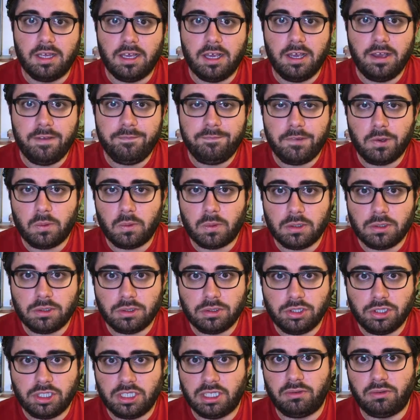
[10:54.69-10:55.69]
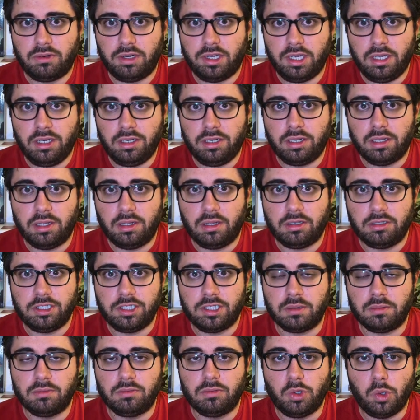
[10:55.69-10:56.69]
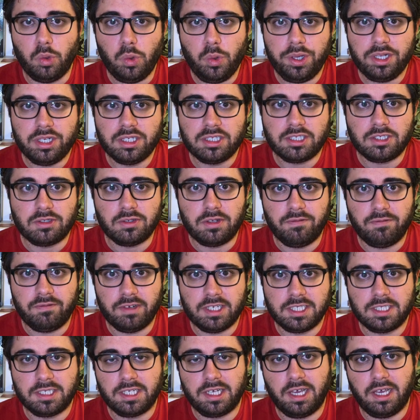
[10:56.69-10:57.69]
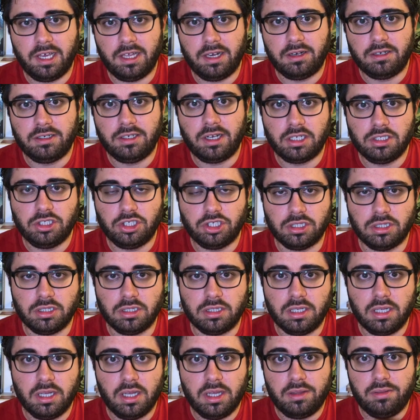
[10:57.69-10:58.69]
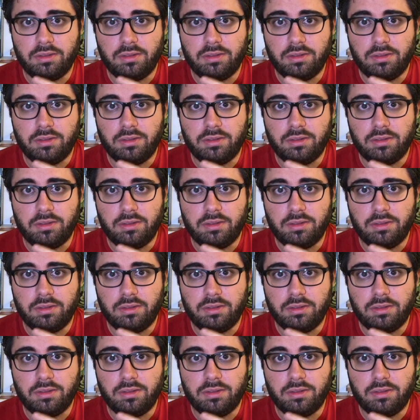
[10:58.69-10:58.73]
If you want to generate some ruins to investigate a dungeon,